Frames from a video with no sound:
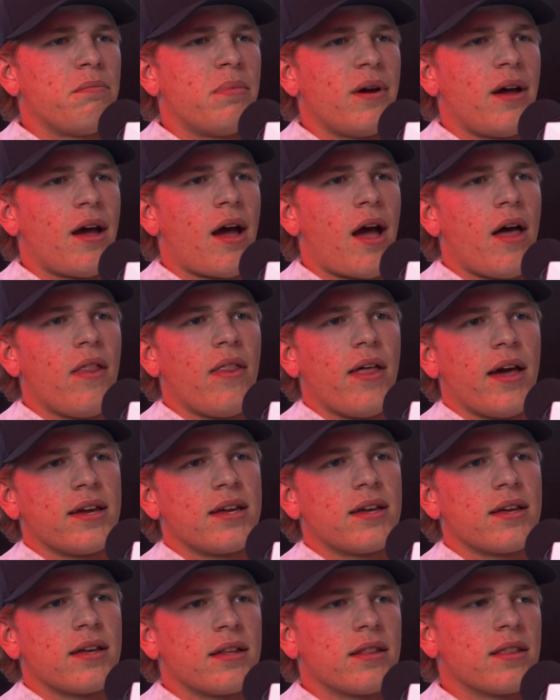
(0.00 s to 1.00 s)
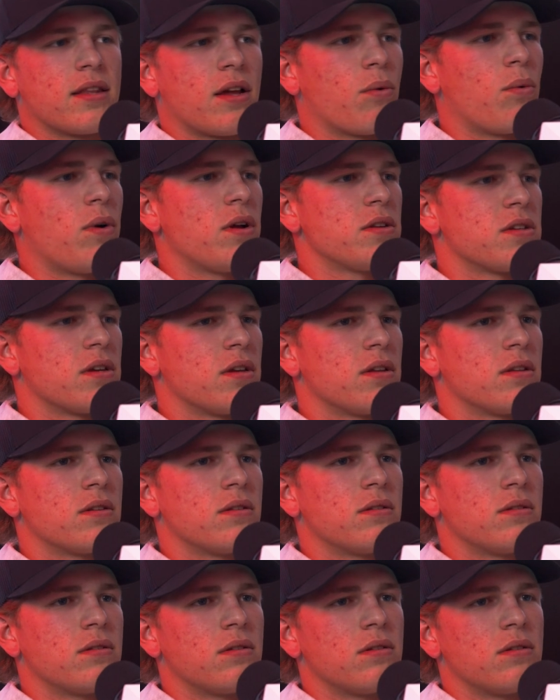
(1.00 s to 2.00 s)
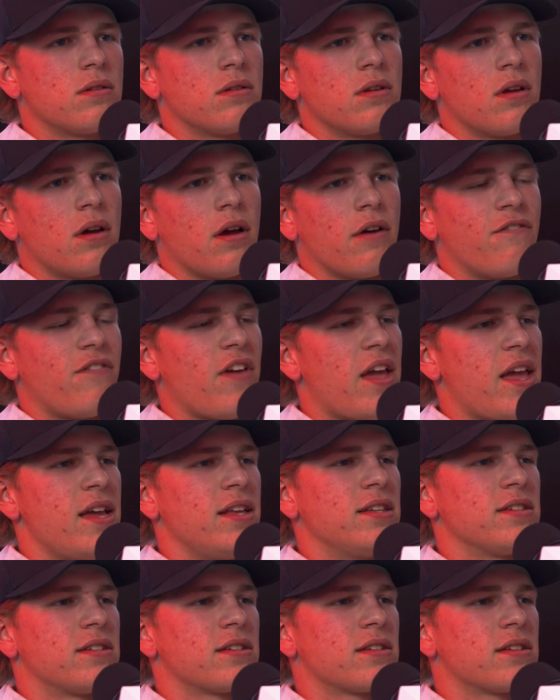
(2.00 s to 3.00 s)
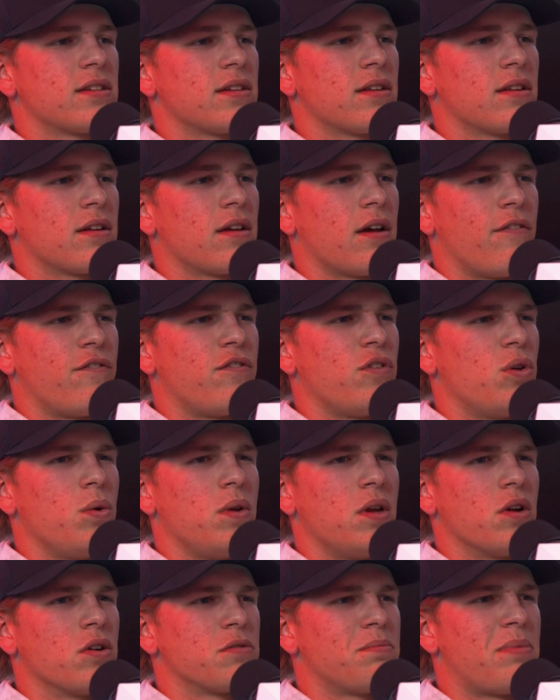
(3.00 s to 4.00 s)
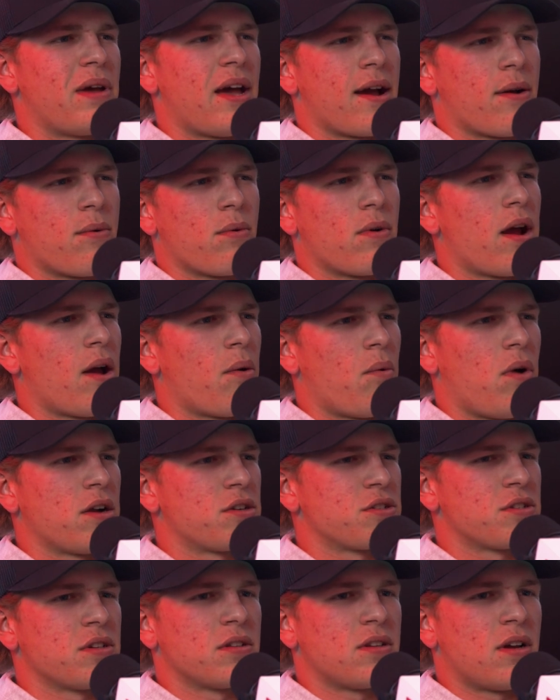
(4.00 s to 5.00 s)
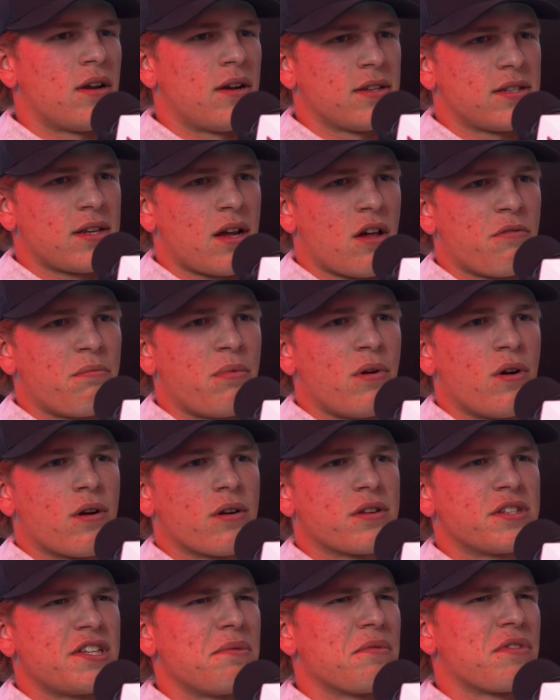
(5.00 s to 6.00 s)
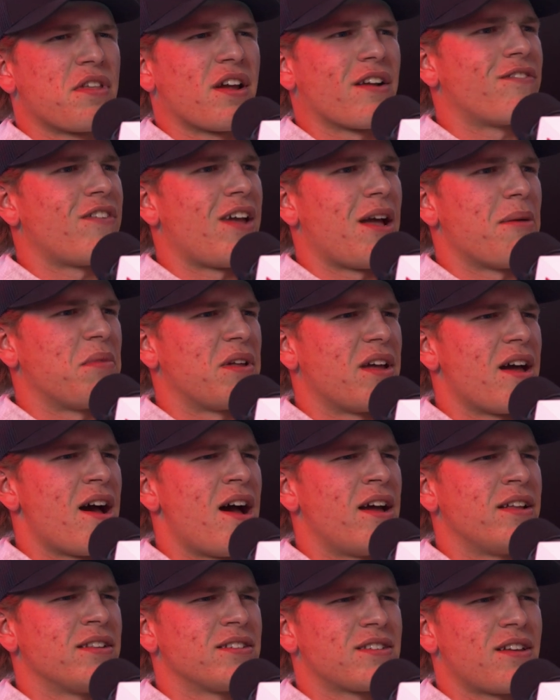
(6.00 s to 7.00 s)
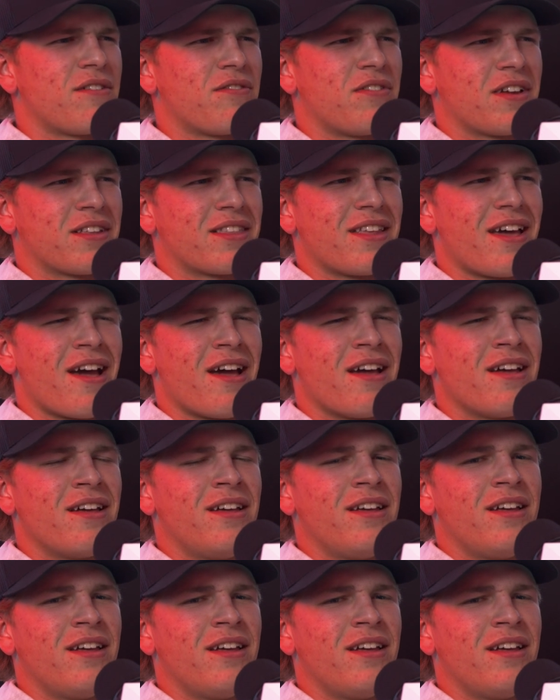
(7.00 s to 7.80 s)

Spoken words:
But like there was a phase a few years back where I watched a ton of South Park. Same with like Family Guy and stuff like that.